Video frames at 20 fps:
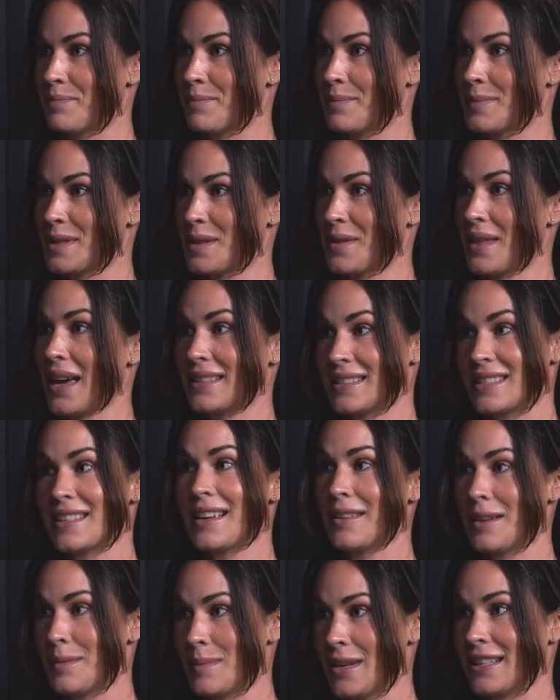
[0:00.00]
So that's the
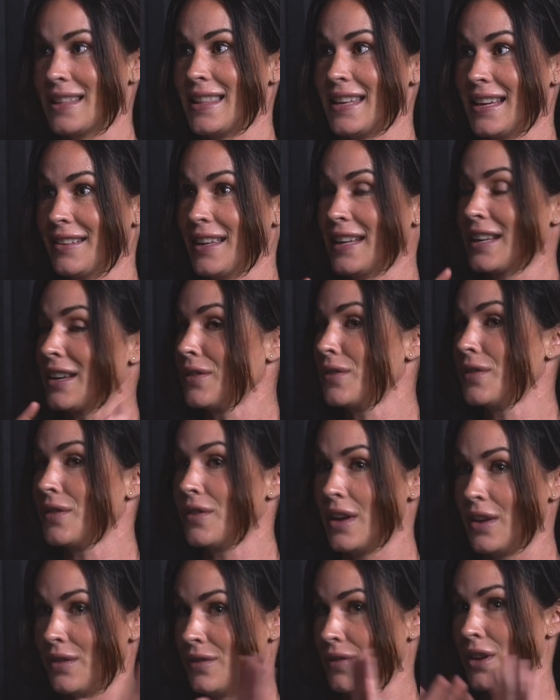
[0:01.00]
other big thing. Like
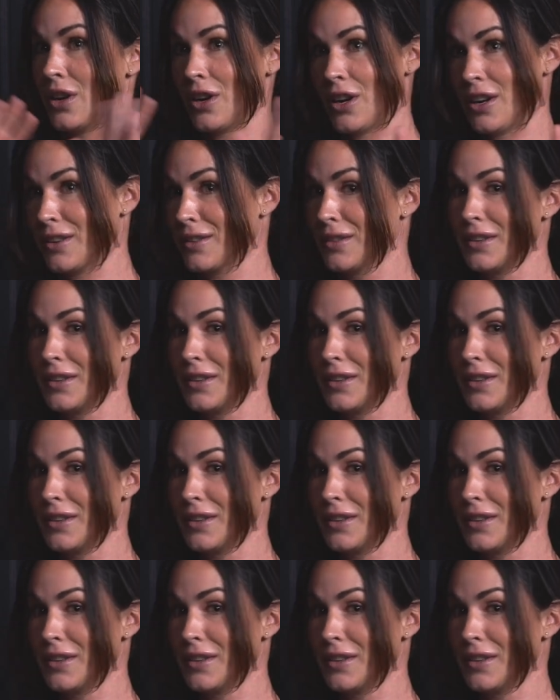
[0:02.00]
if you're